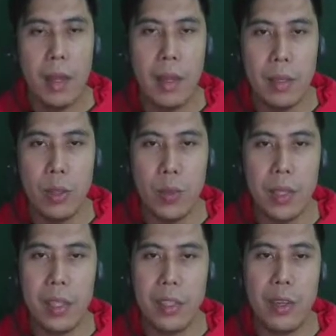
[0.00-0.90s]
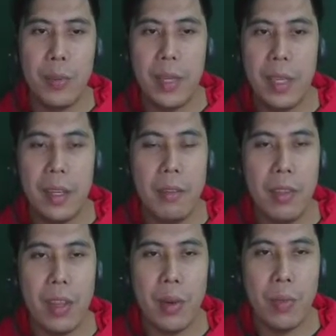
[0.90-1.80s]
How do we determine if
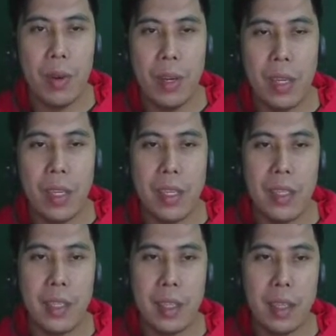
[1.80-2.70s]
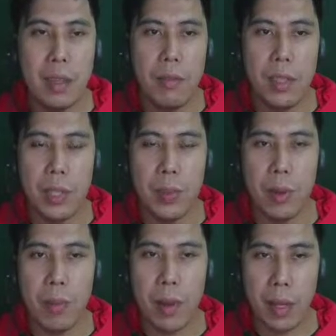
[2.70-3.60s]
a number is
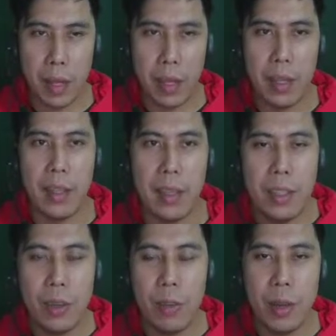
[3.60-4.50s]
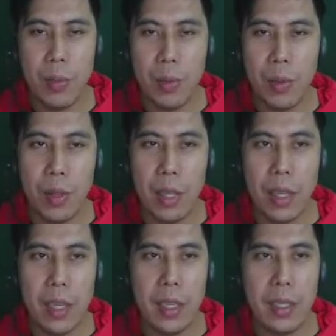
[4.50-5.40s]
divisible by 8? So the rule
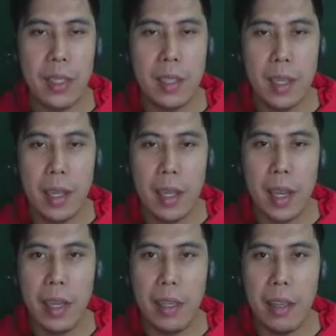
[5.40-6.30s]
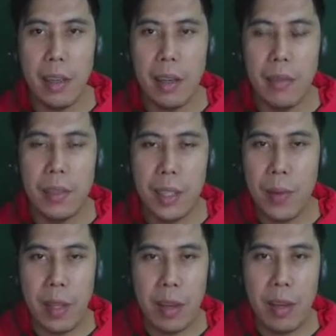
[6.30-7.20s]
is kind of
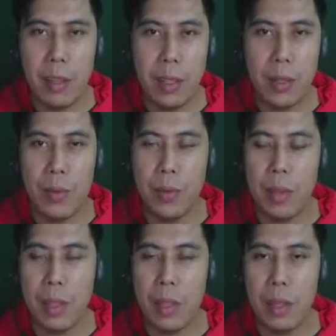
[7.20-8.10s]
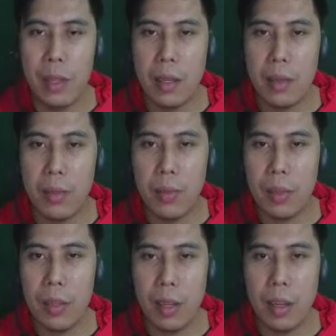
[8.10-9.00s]
similar to the
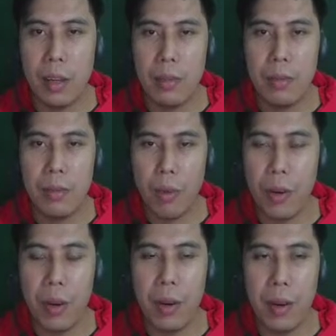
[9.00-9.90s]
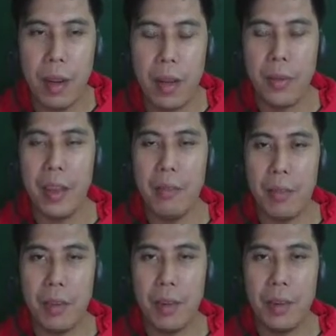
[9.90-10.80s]
rule of 4.
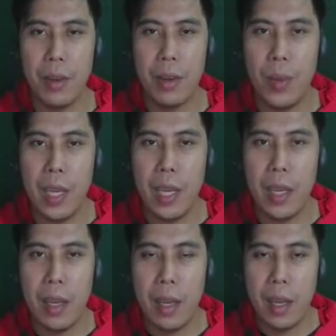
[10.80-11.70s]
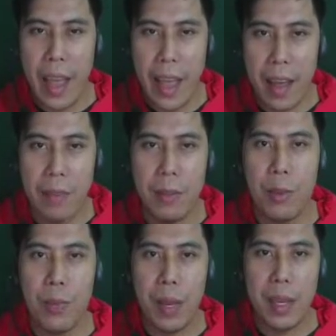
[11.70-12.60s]
However, we have
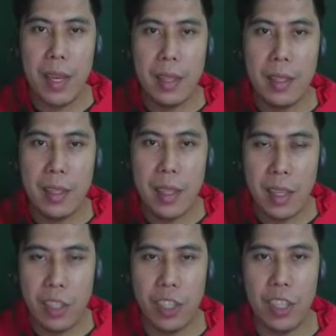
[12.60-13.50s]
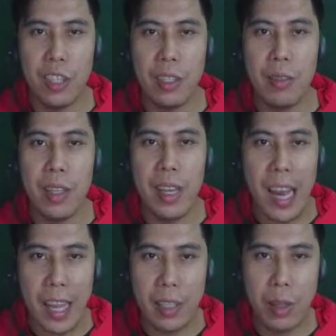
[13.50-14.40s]
to pay attention to the
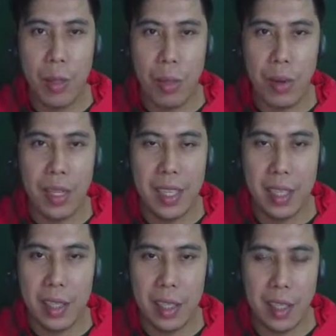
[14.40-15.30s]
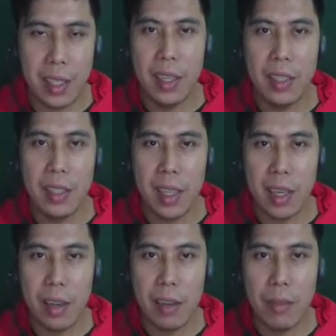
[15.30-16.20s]
last 3 digits
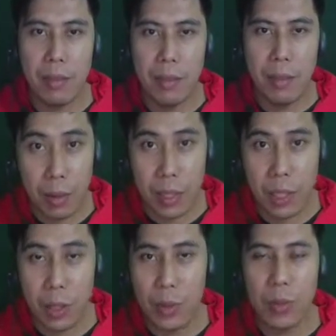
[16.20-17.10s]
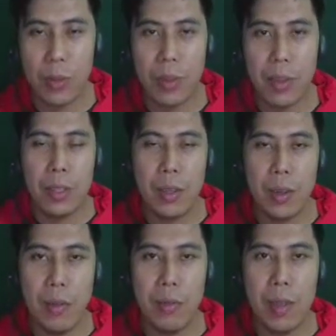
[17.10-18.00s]
instead of only 2. So
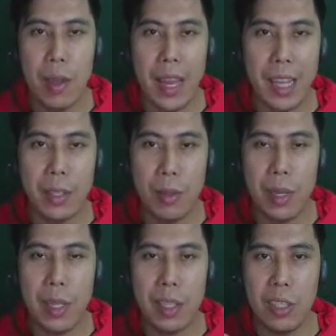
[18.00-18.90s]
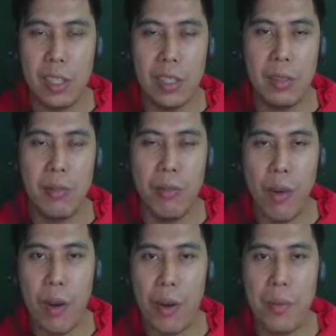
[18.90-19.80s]
if the last 3 digits
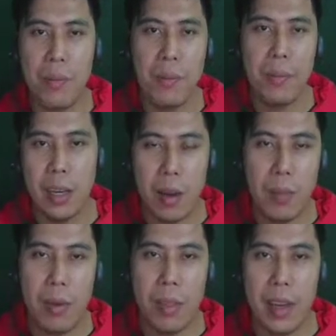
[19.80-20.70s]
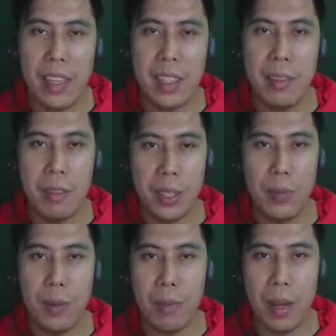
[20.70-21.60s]
form a number that is
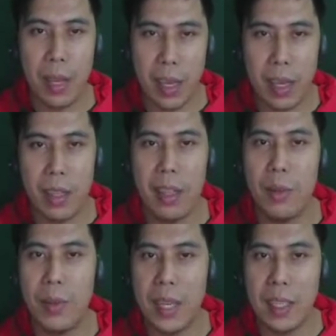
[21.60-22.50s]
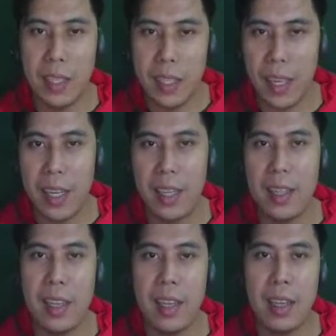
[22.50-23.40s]
divisible by 8, then we can say
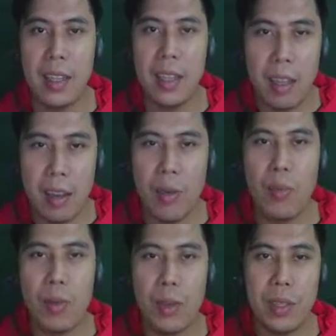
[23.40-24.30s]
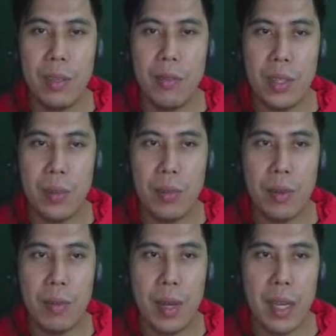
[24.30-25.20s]
that the number is
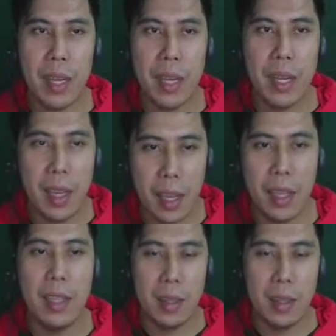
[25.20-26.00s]
divisible by 8.